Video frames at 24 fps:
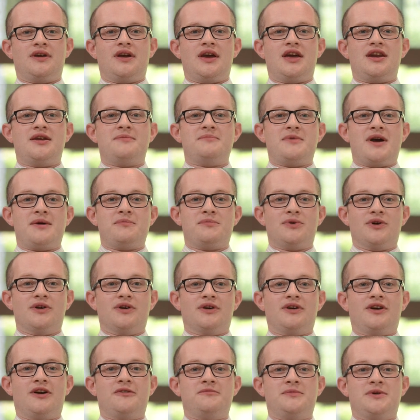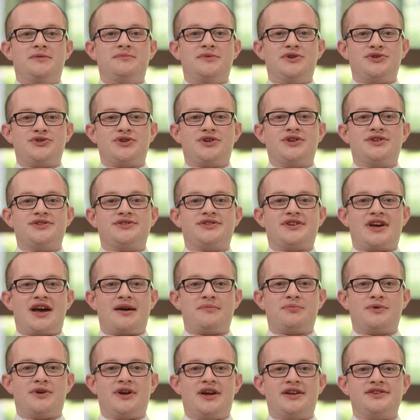and a member of MidMichigan's
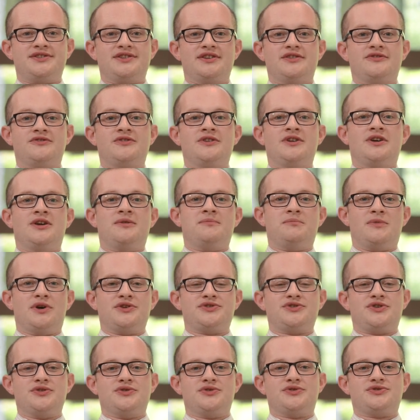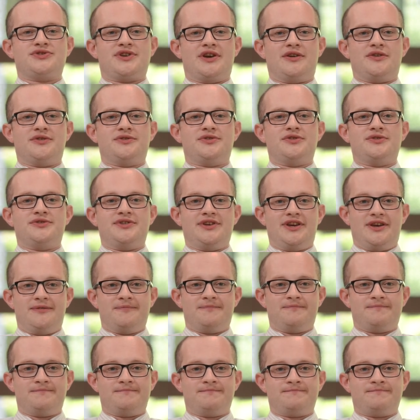comprehensive musculoskeletal team.